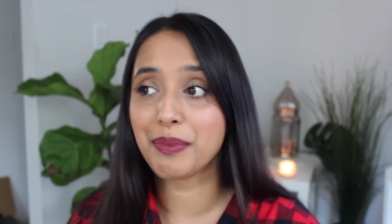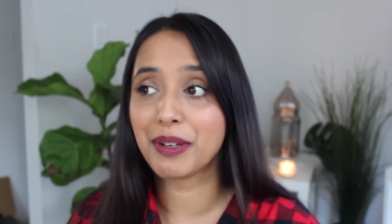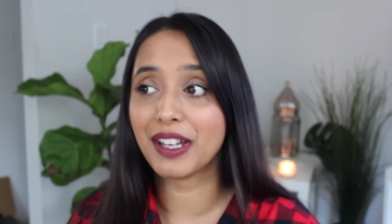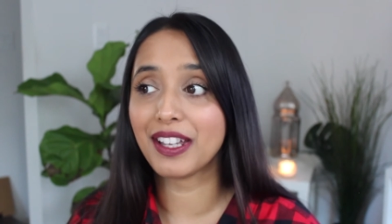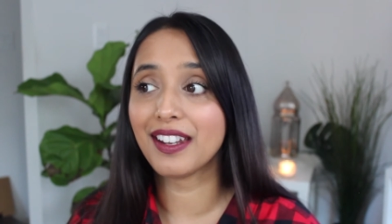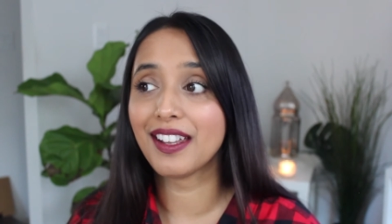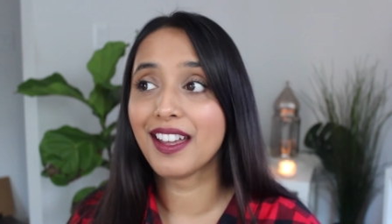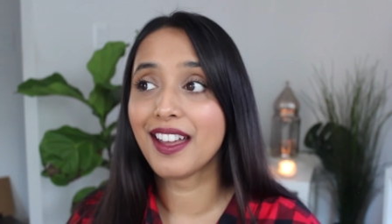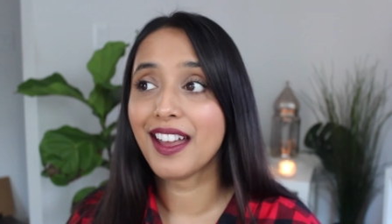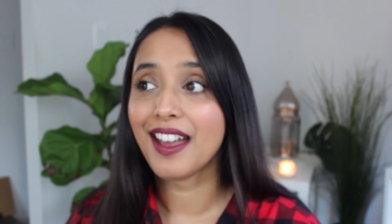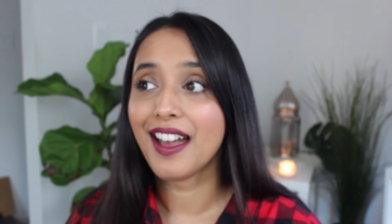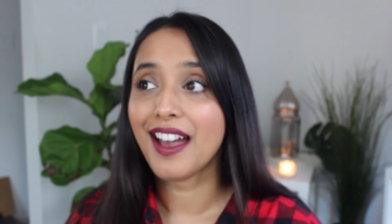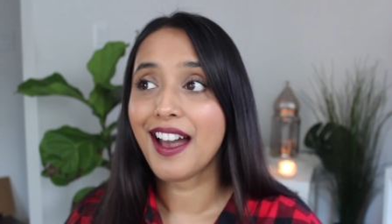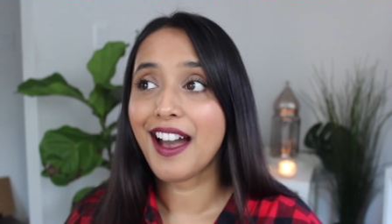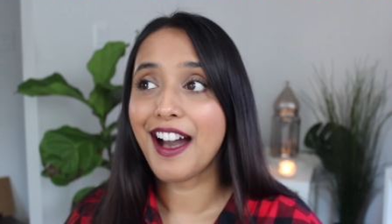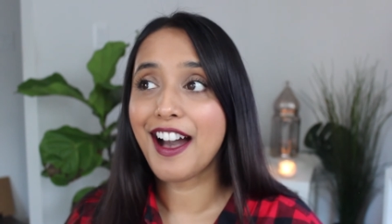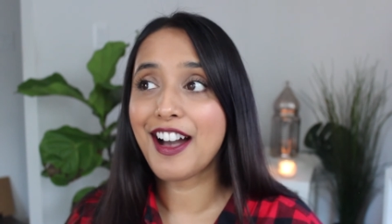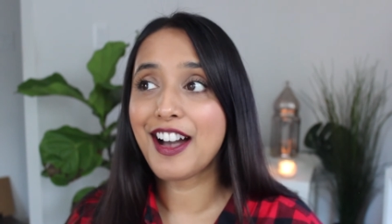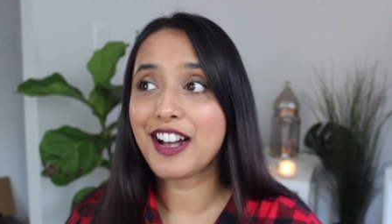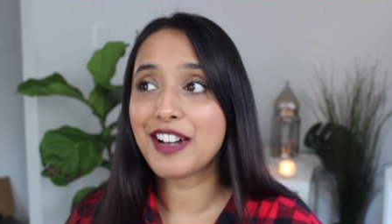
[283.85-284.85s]
But
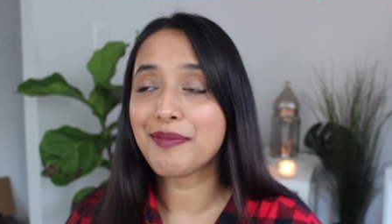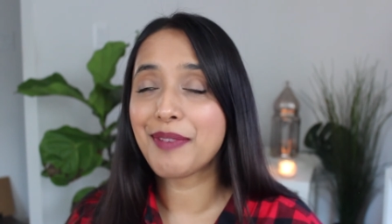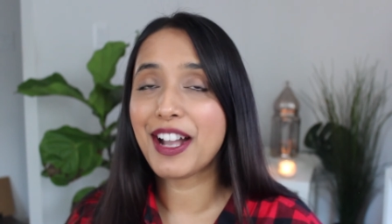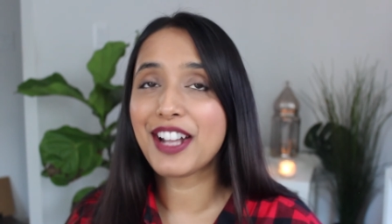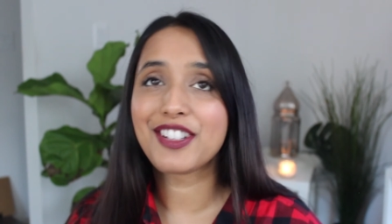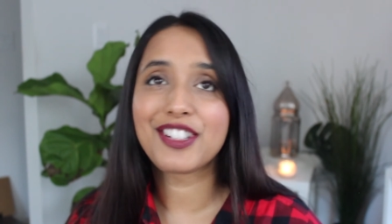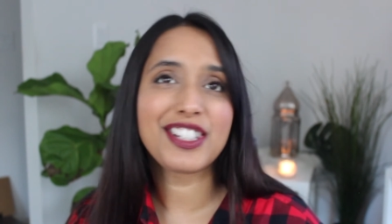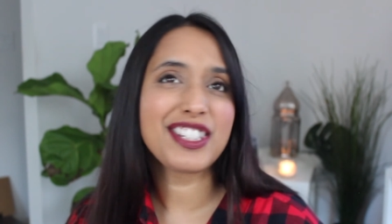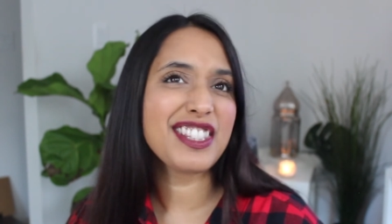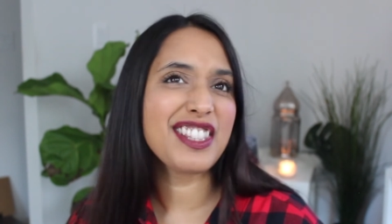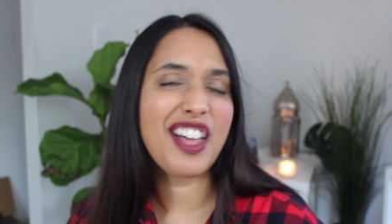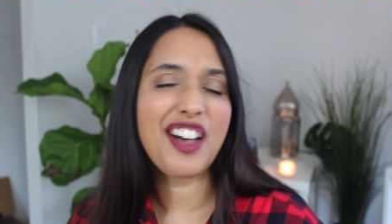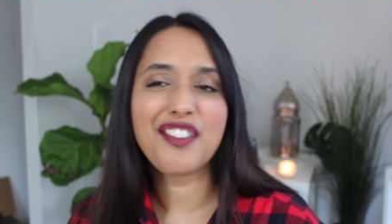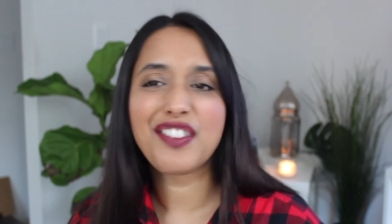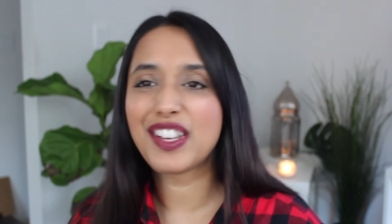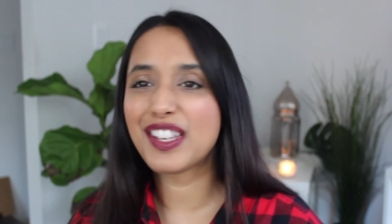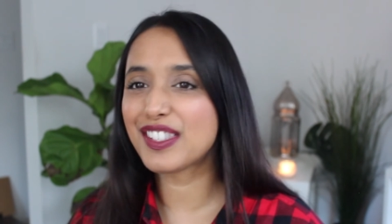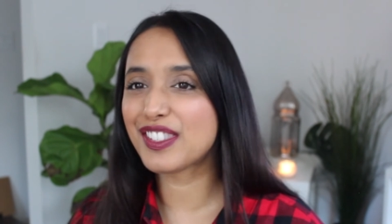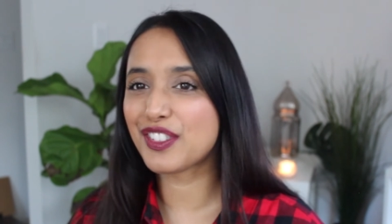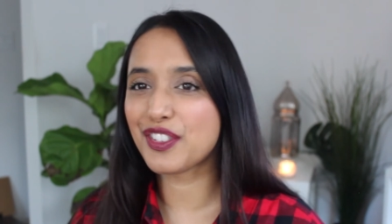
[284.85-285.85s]
I just
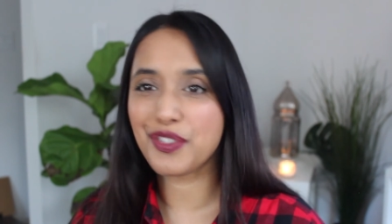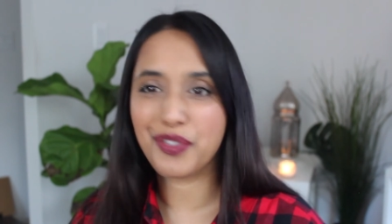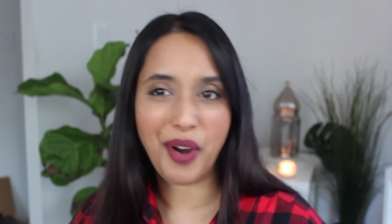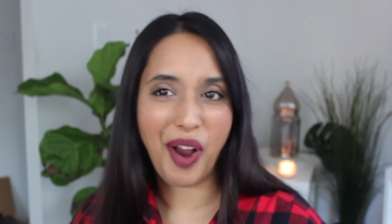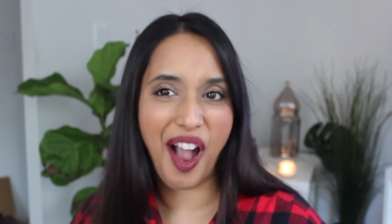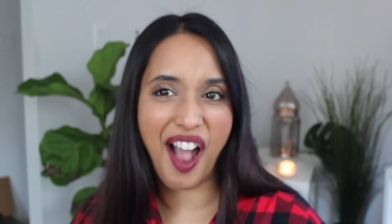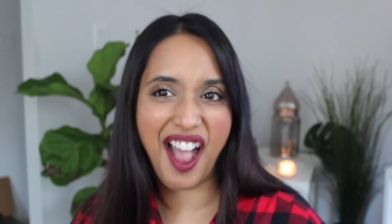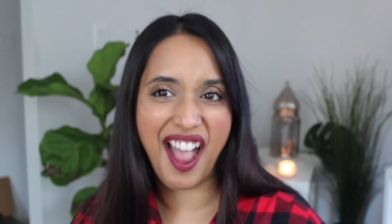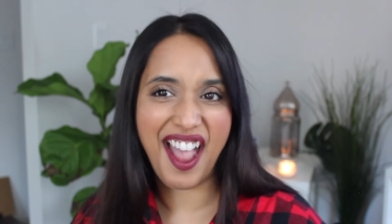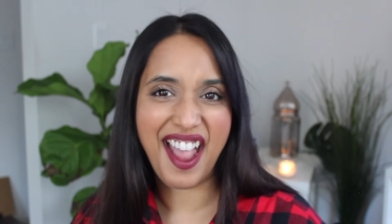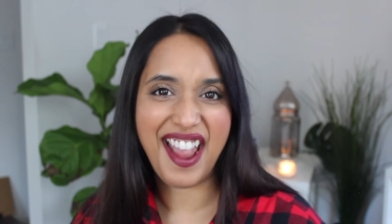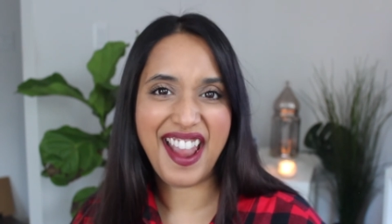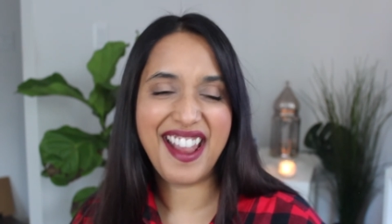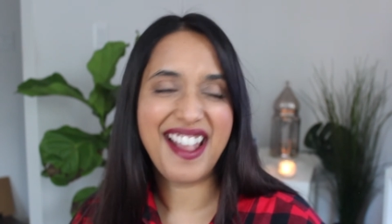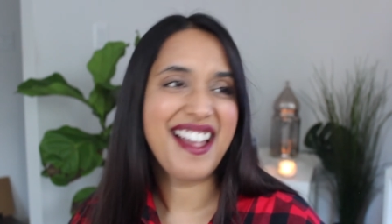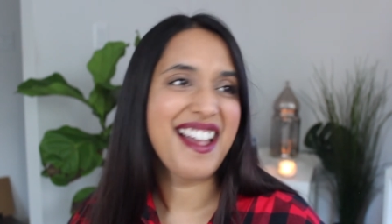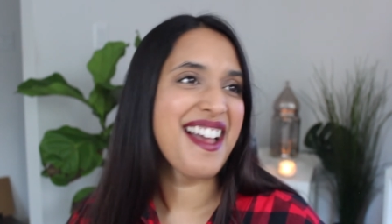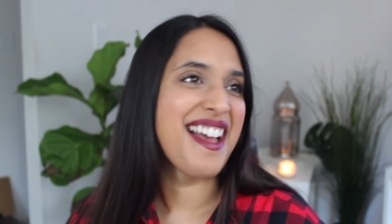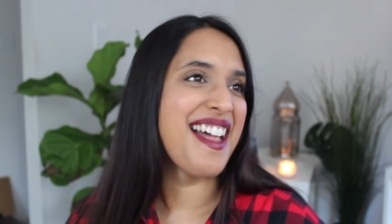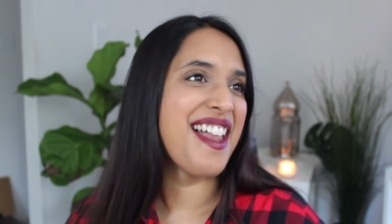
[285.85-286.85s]
love his
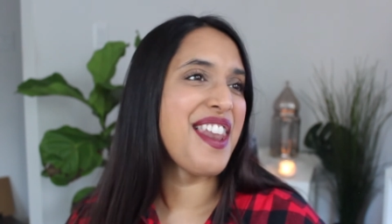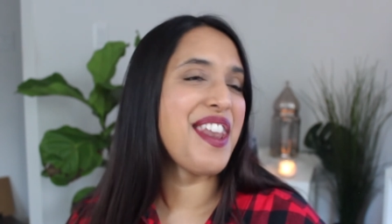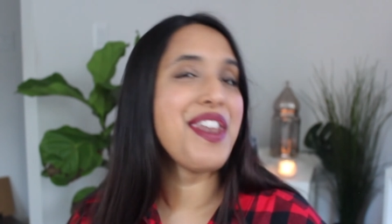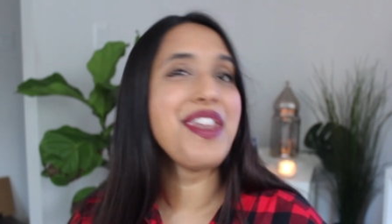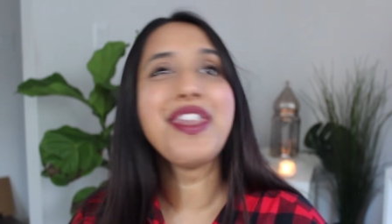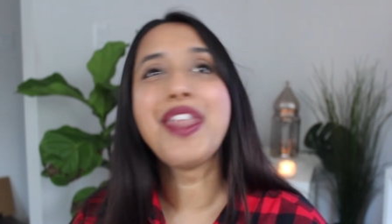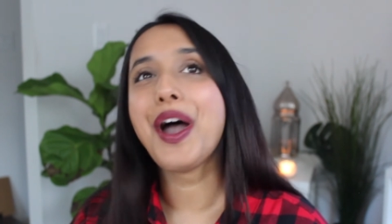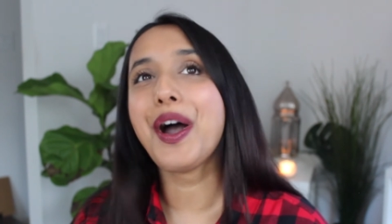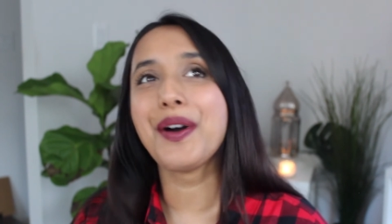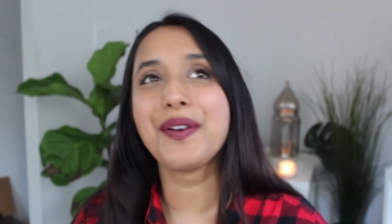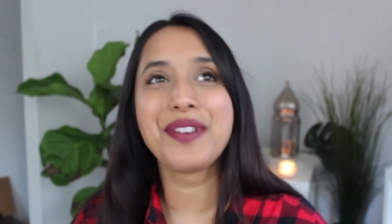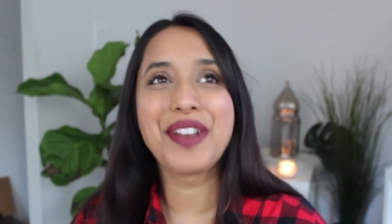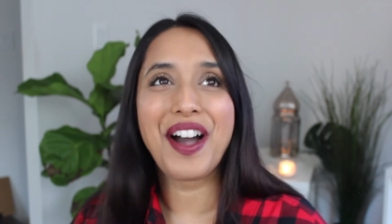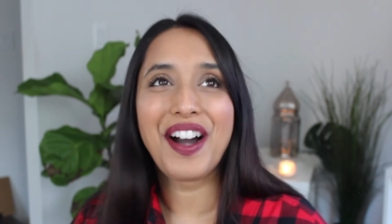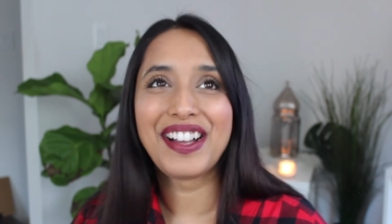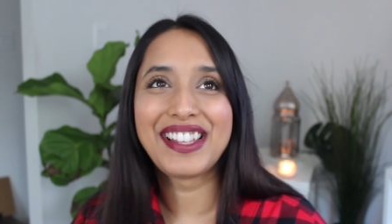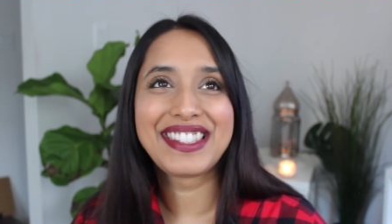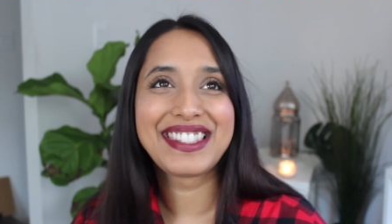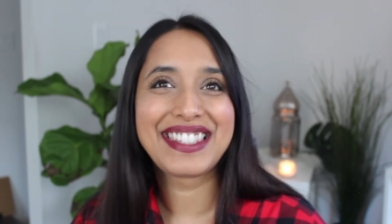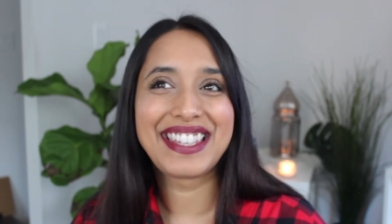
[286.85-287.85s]
dry, no
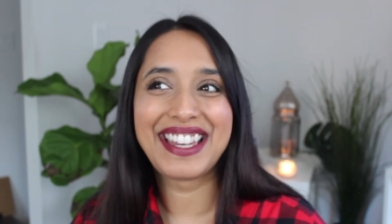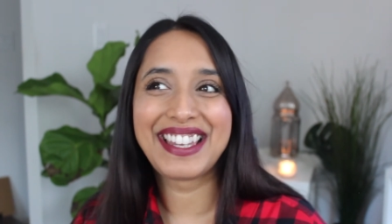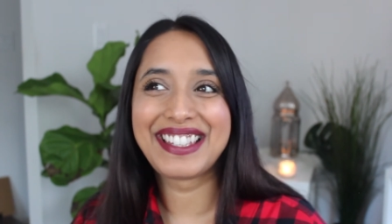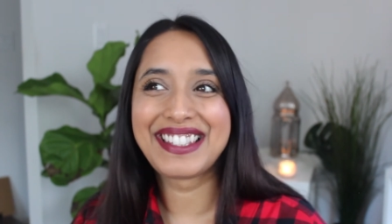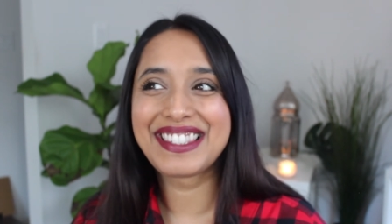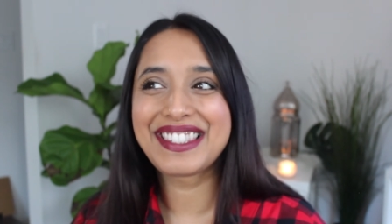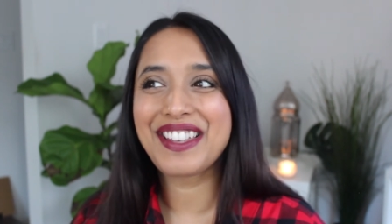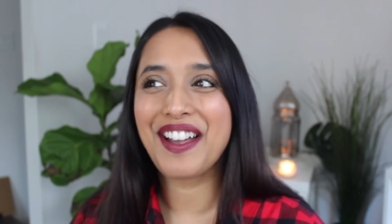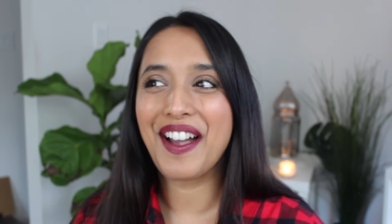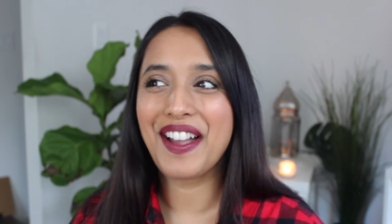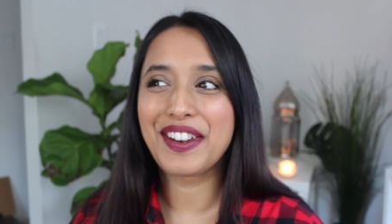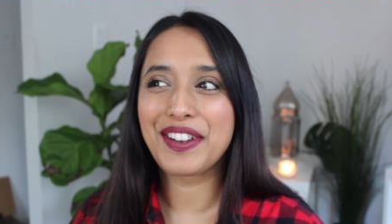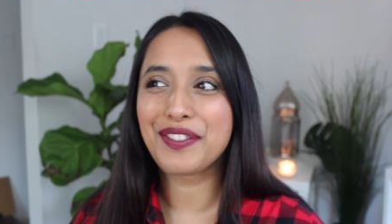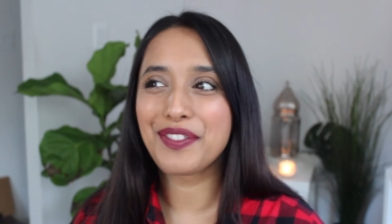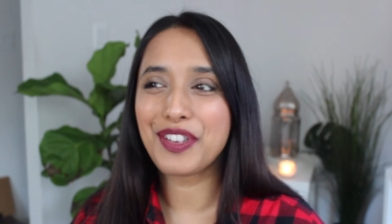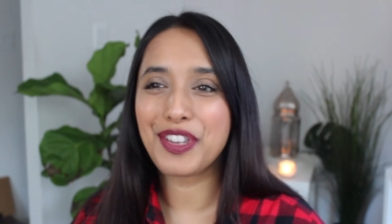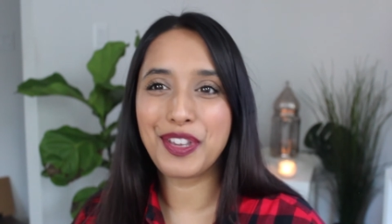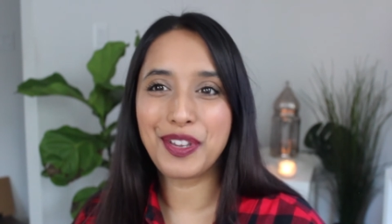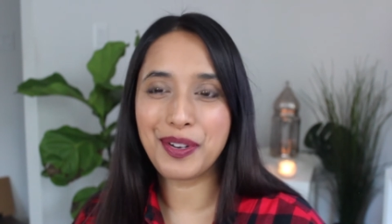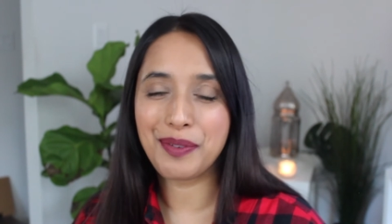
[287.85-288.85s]
nonsense kind
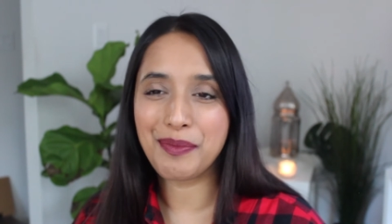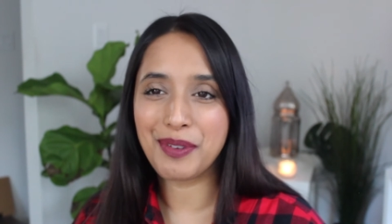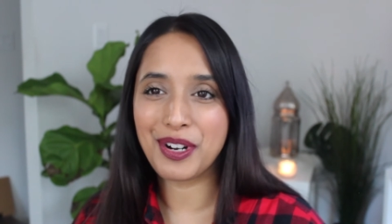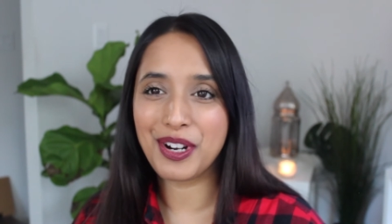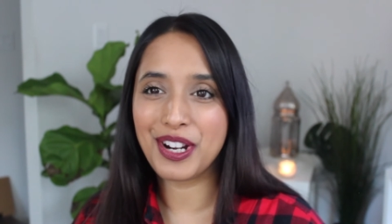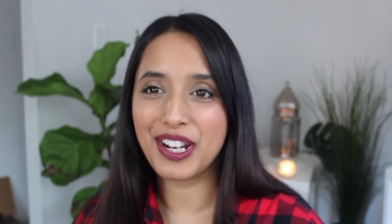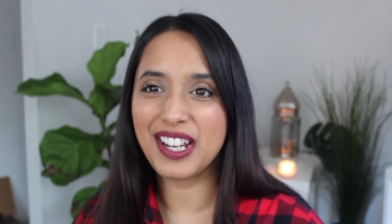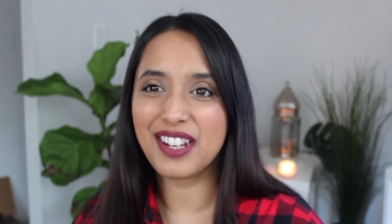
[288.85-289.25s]
of humor.